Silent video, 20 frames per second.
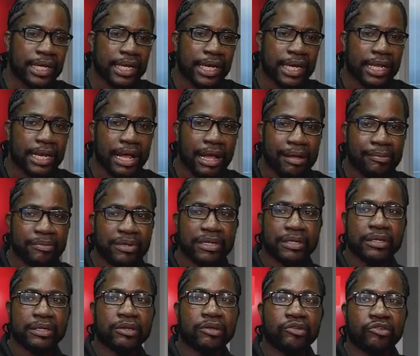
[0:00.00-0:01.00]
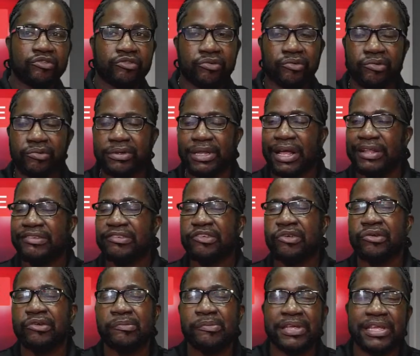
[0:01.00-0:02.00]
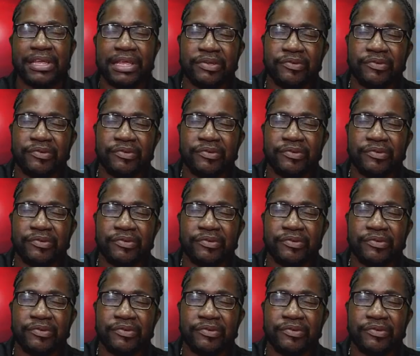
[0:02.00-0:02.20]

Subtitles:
And I mean, so that's going to be